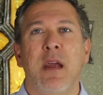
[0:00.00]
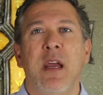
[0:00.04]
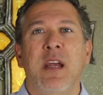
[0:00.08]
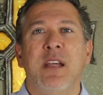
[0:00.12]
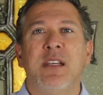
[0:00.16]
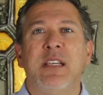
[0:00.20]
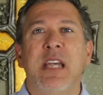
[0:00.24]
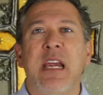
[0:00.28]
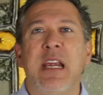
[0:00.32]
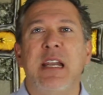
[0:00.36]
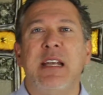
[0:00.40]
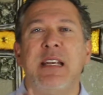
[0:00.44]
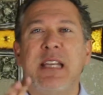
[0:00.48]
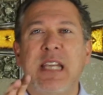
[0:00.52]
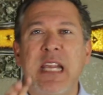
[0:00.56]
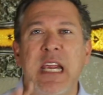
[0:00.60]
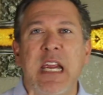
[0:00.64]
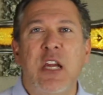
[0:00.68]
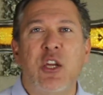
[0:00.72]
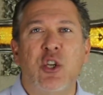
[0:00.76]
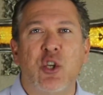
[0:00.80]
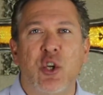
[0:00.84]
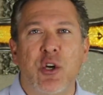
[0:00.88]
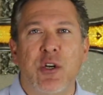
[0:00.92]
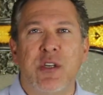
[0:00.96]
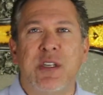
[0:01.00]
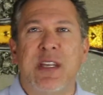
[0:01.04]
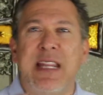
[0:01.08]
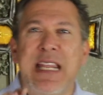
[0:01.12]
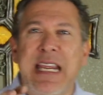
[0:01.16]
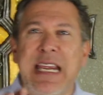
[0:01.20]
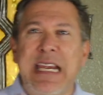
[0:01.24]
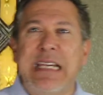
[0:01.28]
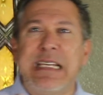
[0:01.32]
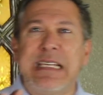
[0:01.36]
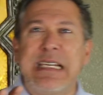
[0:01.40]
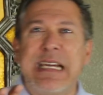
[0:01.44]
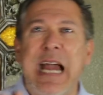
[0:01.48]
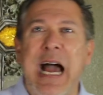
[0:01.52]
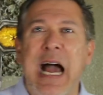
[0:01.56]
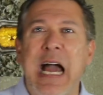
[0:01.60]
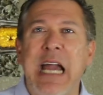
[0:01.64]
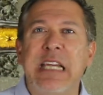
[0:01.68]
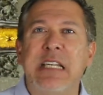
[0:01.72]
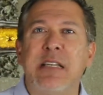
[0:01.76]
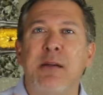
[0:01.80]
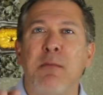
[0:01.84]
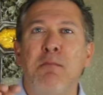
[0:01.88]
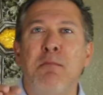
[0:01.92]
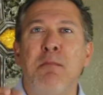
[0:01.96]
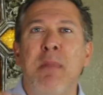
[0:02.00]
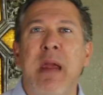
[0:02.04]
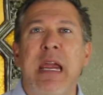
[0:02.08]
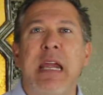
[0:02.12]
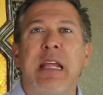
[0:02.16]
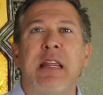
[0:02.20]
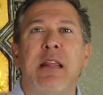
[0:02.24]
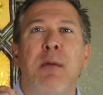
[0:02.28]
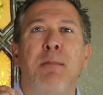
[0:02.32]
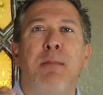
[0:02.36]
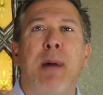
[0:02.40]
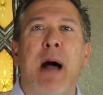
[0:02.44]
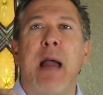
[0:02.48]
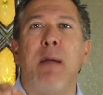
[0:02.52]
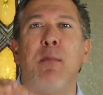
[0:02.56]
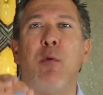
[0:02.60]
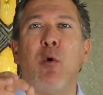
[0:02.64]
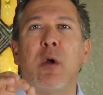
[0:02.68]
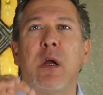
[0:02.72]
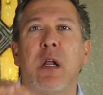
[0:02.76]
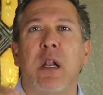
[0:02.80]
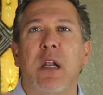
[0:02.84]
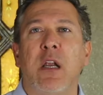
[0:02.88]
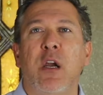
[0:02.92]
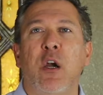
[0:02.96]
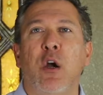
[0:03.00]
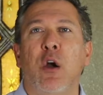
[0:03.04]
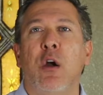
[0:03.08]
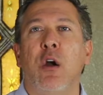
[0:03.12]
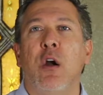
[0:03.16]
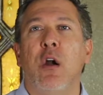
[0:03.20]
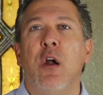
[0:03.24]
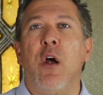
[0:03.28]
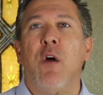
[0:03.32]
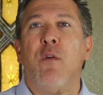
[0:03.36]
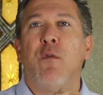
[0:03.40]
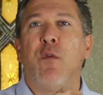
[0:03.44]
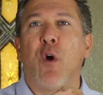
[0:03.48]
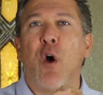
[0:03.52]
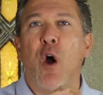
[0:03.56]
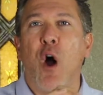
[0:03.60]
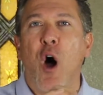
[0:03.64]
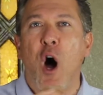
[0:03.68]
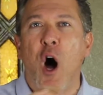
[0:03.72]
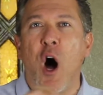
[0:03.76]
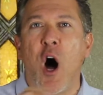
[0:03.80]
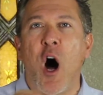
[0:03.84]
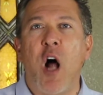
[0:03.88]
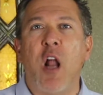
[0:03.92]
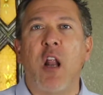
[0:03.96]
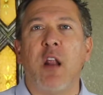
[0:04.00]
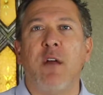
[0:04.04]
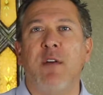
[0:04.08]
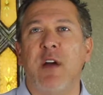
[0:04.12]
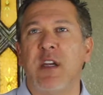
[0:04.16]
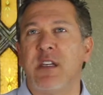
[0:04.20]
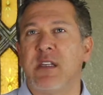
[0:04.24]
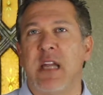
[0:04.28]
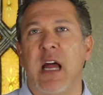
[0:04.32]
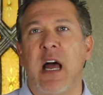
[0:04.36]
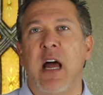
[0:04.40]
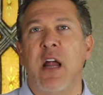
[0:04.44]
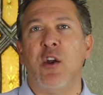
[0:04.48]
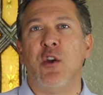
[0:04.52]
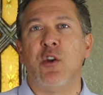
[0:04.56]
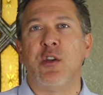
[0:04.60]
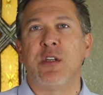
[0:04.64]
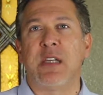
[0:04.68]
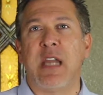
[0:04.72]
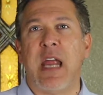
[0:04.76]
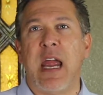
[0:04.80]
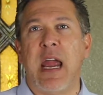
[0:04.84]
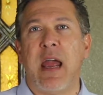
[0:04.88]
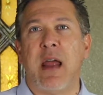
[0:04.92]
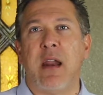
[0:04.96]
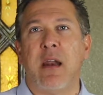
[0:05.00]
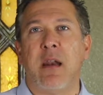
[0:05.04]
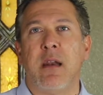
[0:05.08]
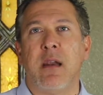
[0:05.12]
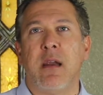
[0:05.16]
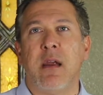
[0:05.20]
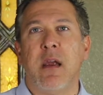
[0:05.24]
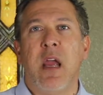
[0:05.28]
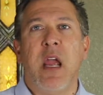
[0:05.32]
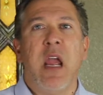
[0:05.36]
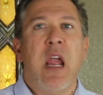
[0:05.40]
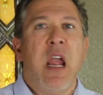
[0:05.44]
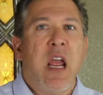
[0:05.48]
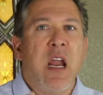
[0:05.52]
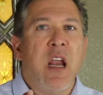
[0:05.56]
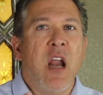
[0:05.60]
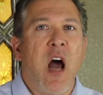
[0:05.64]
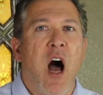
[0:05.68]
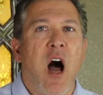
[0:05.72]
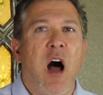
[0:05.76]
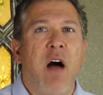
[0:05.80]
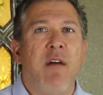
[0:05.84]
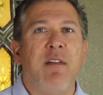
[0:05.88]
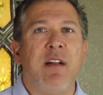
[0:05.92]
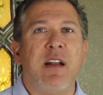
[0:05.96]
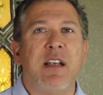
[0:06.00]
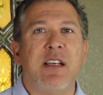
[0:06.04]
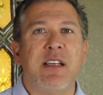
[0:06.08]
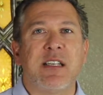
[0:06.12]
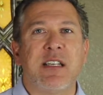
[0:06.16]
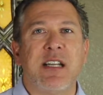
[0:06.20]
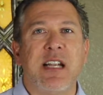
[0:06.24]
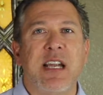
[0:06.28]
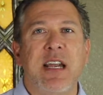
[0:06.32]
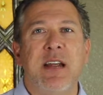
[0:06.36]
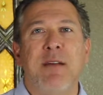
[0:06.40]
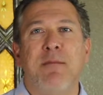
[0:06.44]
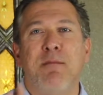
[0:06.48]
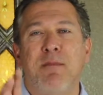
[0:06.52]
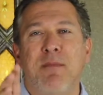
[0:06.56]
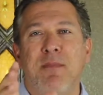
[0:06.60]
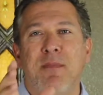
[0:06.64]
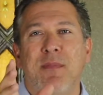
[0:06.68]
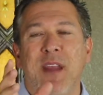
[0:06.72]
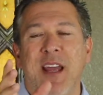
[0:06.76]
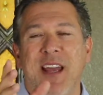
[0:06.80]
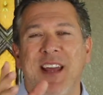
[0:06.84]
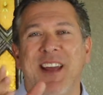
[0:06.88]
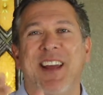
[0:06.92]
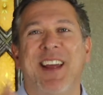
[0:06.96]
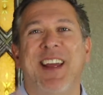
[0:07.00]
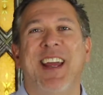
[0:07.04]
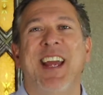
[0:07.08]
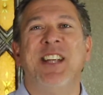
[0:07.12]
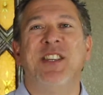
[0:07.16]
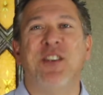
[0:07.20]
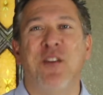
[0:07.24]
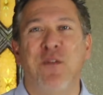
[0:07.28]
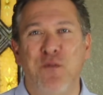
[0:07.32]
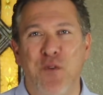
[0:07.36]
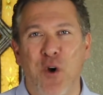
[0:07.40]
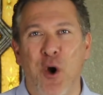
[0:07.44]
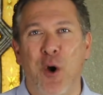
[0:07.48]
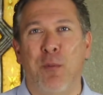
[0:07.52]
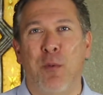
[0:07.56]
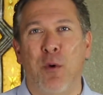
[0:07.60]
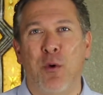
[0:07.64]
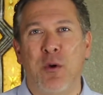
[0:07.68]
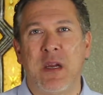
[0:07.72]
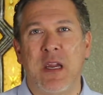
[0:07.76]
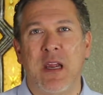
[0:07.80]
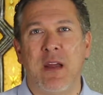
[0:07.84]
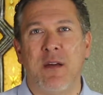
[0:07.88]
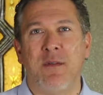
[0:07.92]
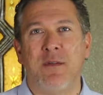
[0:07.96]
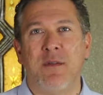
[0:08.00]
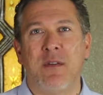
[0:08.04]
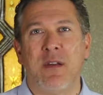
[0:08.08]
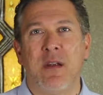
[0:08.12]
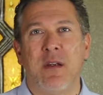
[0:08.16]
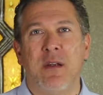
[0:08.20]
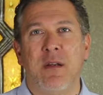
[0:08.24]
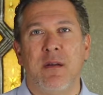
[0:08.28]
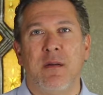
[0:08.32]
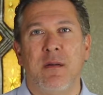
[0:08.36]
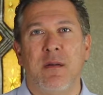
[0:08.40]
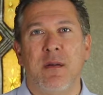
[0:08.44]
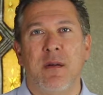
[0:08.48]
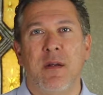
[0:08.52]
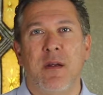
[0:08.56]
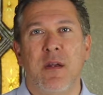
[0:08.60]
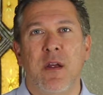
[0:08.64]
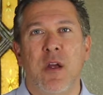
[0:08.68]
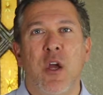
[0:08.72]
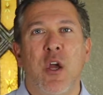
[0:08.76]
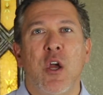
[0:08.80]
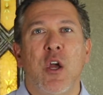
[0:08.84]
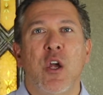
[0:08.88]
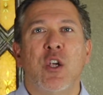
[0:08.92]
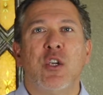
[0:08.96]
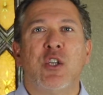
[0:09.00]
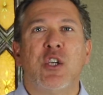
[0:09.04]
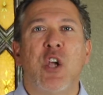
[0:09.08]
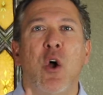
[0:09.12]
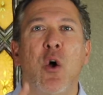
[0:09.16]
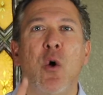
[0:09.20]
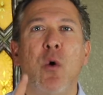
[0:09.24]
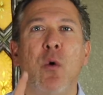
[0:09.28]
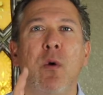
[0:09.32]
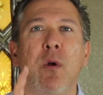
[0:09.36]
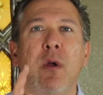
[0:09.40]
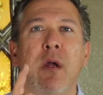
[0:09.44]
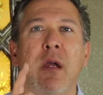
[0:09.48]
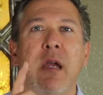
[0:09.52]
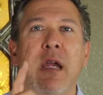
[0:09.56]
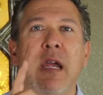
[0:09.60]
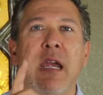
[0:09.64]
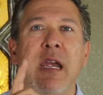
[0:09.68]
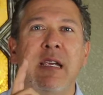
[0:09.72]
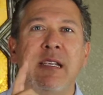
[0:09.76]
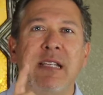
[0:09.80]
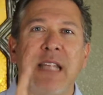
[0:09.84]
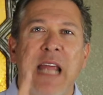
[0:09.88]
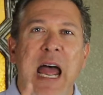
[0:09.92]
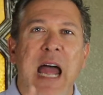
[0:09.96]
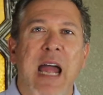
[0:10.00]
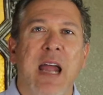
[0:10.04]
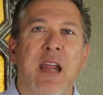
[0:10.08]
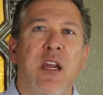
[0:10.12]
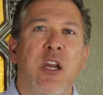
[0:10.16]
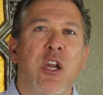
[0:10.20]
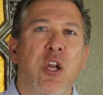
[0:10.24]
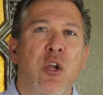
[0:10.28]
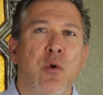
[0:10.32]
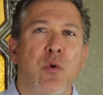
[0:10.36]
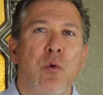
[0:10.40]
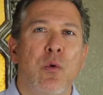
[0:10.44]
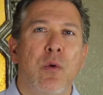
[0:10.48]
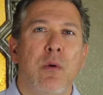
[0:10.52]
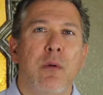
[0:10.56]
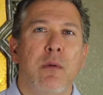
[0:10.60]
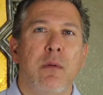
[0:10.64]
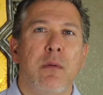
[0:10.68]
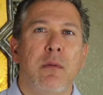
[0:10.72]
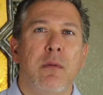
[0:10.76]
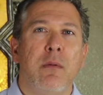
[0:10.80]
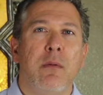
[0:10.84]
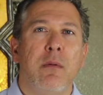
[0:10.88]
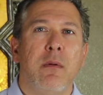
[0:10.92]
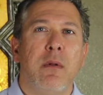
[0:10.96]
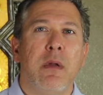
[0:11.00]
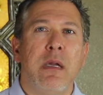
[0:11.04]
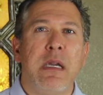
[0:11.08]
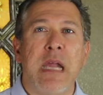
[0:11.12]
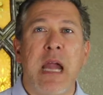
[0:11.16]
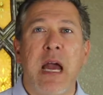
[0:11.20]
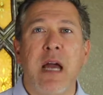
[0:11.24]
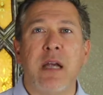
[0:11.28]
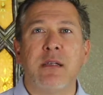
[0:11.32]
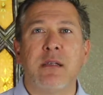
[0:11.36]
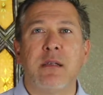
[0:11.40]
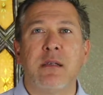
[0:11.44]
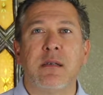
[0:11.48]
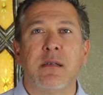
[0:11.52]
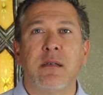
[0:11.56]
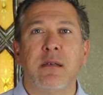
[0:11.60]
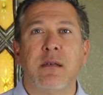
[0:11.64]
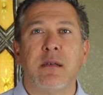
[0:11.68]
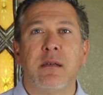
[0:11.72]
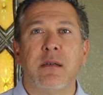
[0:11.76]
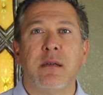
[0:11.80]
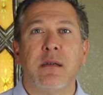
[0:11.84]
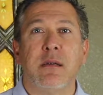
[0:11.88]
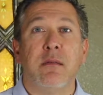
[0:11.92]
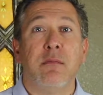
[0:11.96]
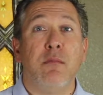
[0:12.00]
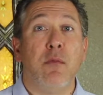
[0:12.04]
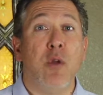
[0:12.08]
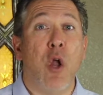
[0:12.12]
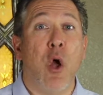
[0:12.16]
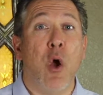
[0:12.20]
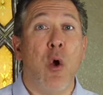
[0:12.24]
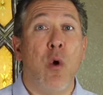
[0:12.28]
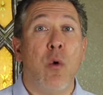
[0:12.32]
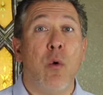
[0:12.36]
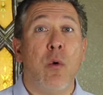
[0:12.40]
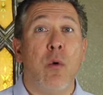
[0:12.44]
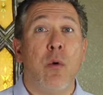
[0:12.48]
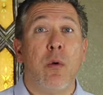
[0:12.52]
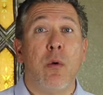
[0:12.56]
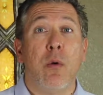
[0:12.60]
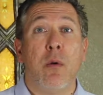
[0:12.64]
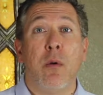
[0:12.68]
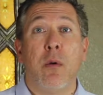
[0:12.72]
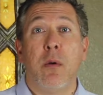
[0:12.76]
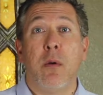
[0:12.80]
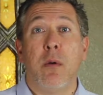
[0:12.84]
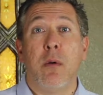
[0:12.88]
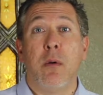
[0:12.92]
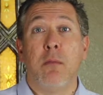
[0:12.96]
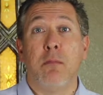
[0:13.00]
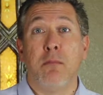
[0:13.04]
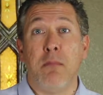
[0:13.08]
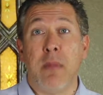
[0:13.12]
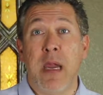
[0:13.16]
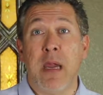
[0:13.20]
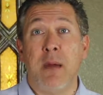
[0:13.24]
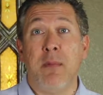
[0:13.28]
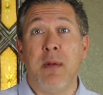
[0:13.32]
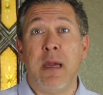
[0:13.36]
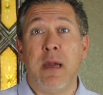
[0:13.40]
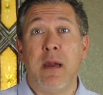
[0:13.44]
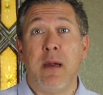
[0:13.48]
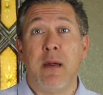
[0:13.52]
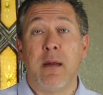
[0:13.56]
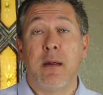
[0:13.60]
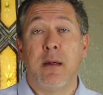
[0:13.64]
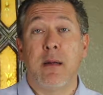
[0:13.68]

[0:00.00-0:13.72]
See, teachers, these guys make the Bible clear for all of us to understand. And obviously, it's a verbal gift. So, is that you? Yes? No? Maybe?